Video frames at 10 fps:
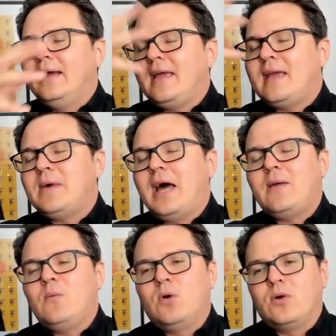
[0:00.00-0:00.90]
am
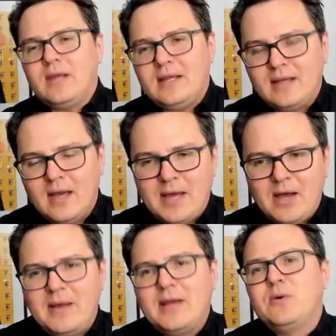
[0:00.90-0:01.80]
I worried
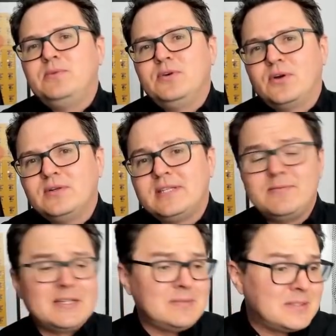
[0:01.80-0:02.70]
about my cryptocurrency
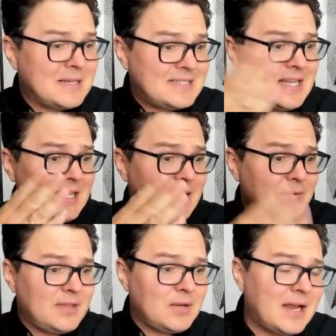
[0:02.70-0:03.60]
investments? Am I selling
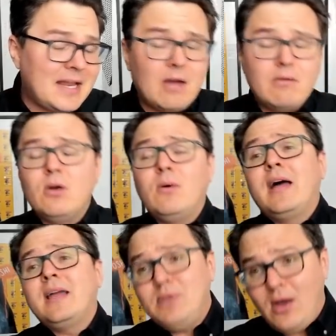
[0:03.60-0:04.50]
everything right now? No,
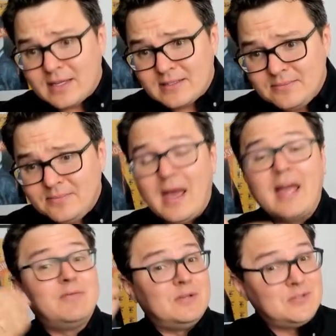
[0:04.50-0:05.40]
I am not.
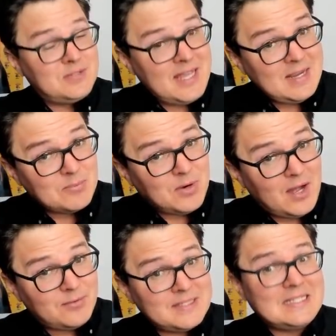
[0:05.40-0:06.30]
I have also taken
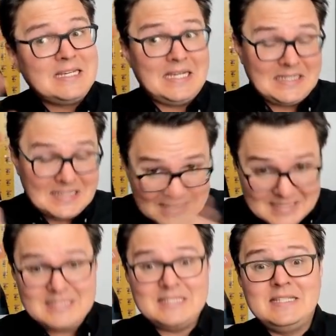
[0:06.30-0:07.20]
profits
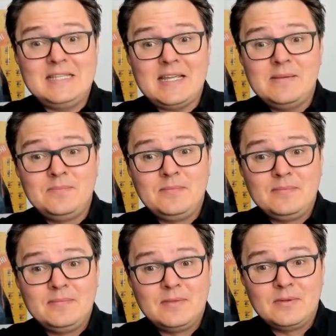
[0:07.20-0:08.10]
consistently
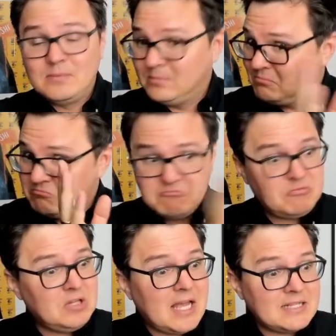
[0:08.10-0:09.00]

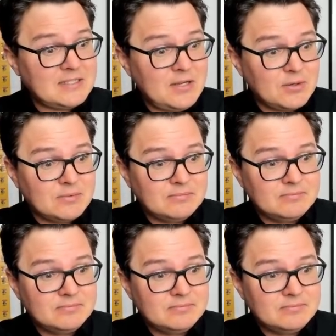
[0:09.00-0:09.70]
for the last year,